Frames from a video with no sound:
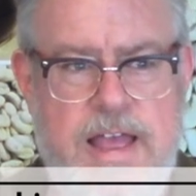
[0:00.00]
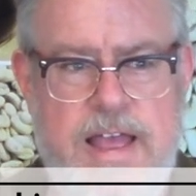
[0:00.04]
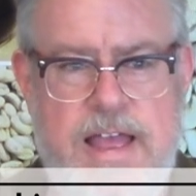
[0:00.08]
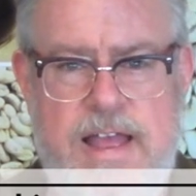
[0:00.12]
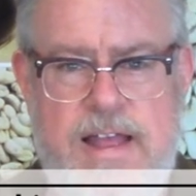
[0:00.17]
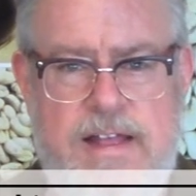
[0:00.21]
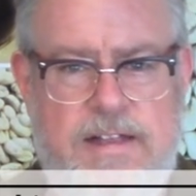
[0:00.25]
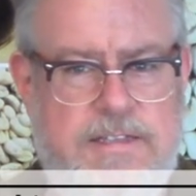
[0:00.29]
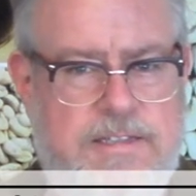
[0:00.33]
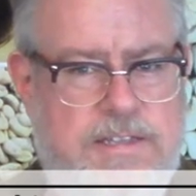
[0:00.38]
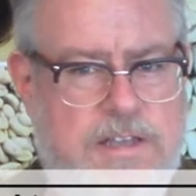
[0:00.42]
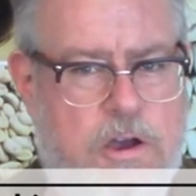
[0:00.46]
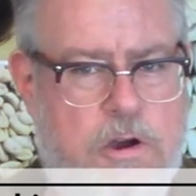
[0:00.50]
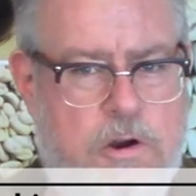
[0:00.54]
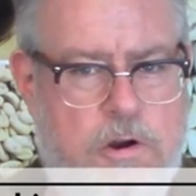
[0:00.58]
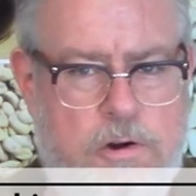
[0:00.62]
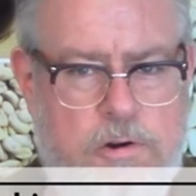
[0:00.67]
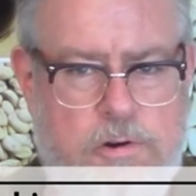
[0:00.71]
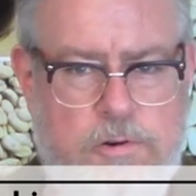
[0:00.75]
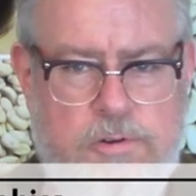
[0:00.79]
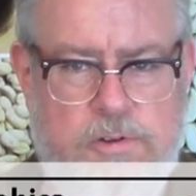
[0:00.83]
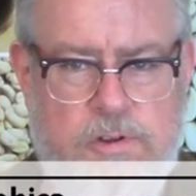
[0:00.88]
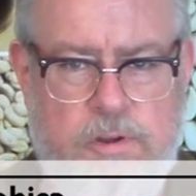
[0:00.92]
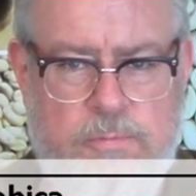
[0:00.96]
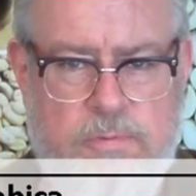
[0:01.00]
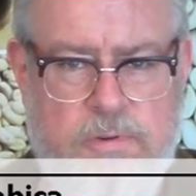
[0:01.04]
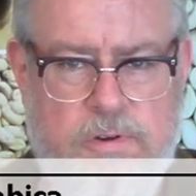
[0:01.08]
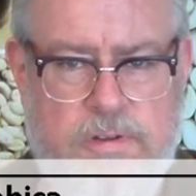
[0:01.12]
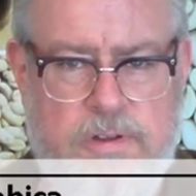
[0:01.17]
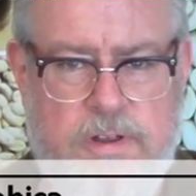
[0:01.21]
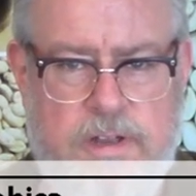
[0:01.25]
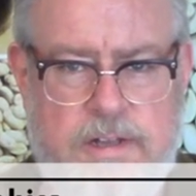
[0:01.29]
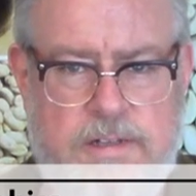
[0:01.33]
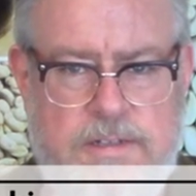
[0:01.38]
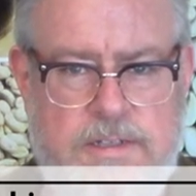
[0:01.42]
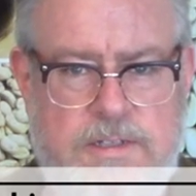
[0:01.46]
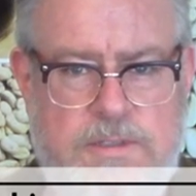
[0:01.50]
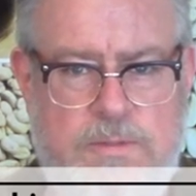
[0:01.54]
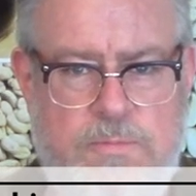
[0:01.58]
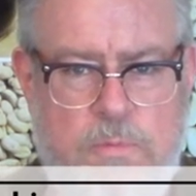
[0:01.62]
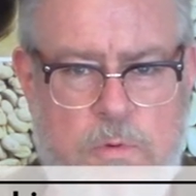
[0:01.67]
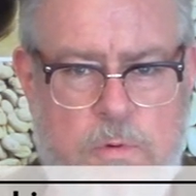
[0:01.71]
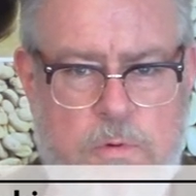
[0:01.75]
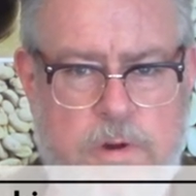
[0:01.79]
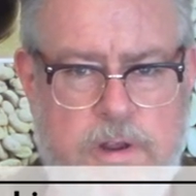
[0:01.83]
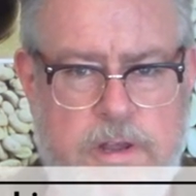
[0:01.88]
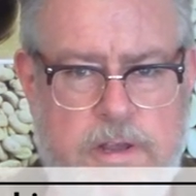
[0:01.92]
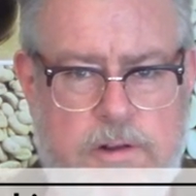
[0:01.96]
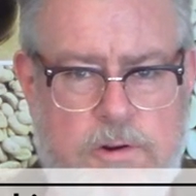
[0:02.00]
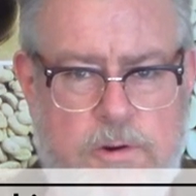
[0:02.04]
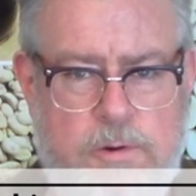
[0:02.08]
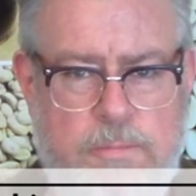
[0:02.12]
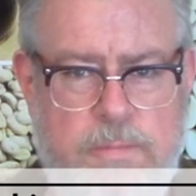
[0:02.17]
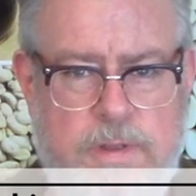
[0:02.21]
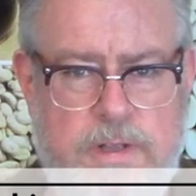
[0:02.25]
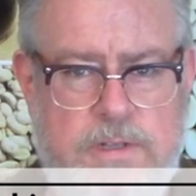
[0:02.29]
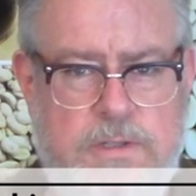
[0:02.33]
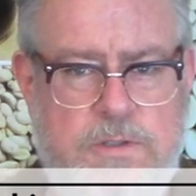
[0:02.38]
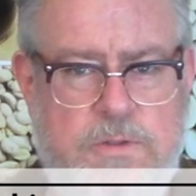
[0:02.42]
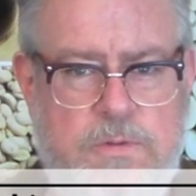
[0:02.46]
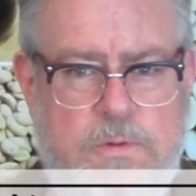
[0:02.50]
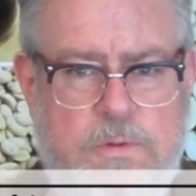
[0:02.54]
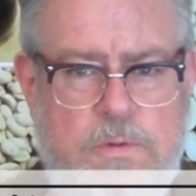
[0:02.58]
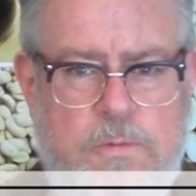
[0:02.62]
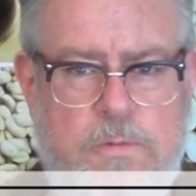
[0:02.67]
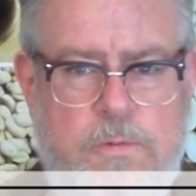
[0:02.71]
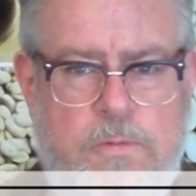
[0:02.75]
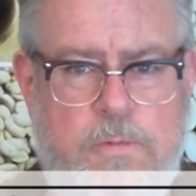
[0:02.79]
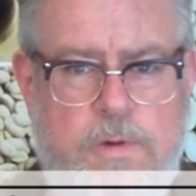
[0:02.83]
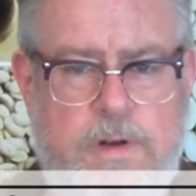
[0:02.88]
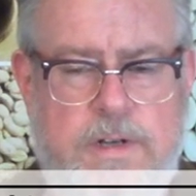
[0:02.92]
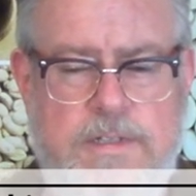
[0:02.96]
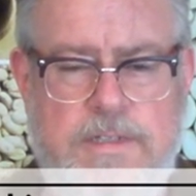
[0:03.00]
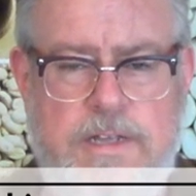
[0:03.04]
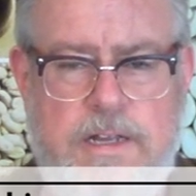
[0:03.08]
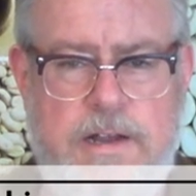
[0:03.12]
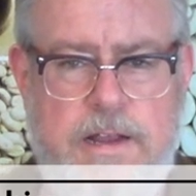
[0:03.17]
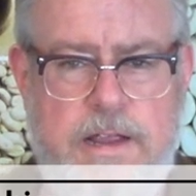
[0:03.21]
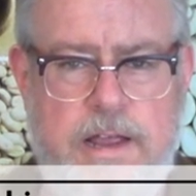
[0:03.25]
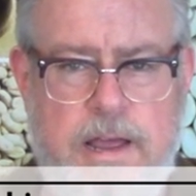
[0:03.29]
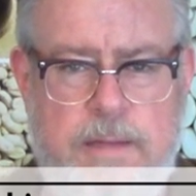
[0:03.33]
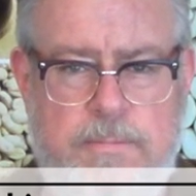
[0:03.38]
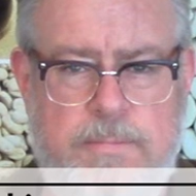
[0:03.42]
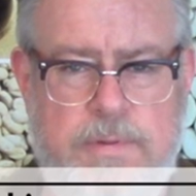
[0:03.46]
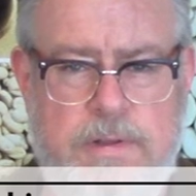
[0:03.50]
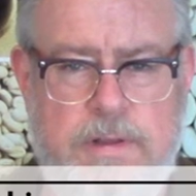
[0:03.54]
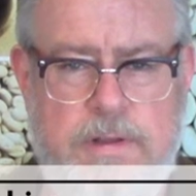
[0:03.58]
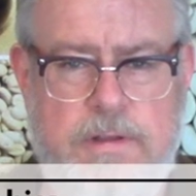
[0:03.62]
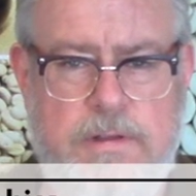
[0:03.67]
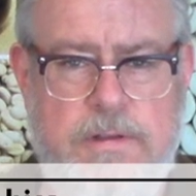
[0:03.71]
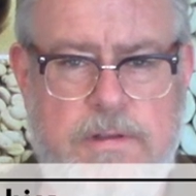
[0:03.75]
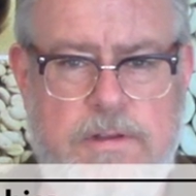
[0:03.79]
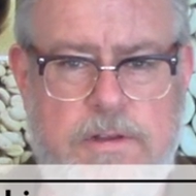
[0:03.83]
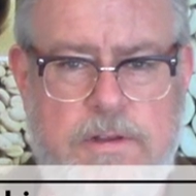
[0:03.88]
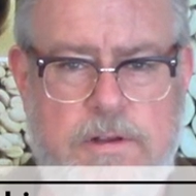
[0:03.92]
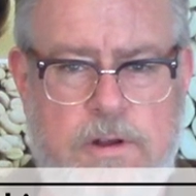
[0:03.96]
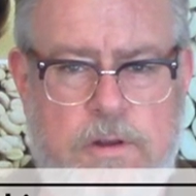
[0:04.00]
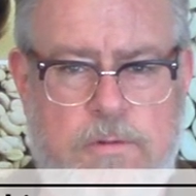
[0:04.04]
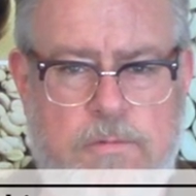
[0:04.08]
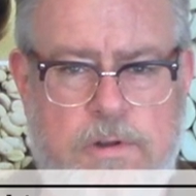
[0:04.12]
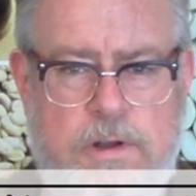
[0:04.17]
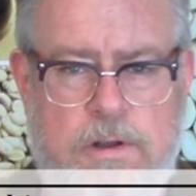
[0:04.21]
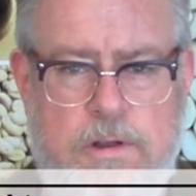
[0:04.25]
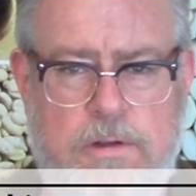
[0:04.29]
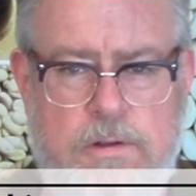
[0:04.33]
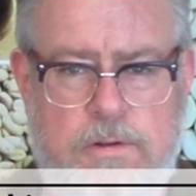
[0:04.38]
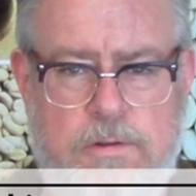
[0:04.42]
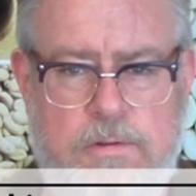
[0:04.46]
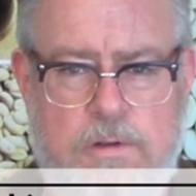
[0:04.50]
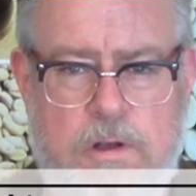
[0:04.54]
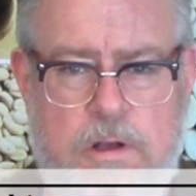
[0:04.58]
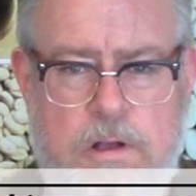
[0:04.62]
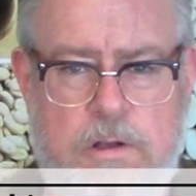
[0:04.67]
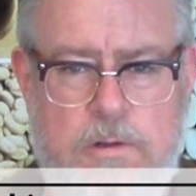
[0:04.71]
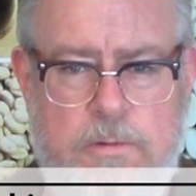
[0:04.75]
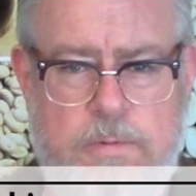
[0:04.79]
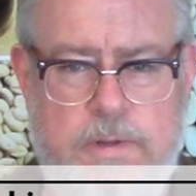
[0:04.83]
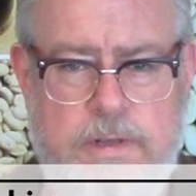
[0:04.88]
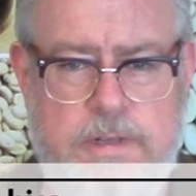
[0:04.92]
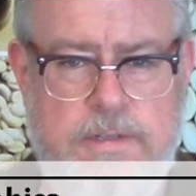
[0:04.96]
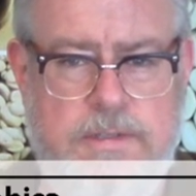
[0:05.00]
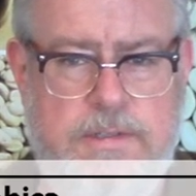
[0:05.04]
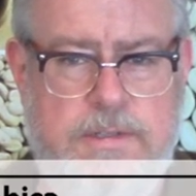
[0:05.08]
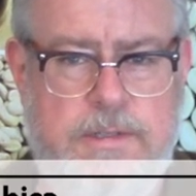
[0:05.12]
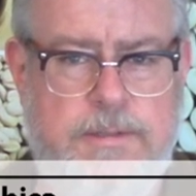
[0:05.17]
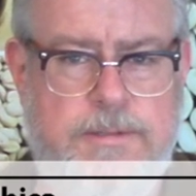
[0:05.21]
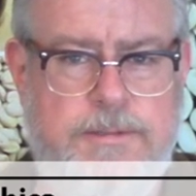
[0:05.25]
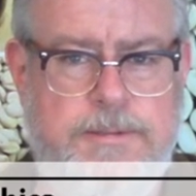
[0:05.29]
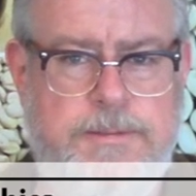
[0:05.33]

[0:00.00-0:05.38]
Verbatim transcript: It's harder to predict. It's more hit or miss. When it's going to happen, you don't know always.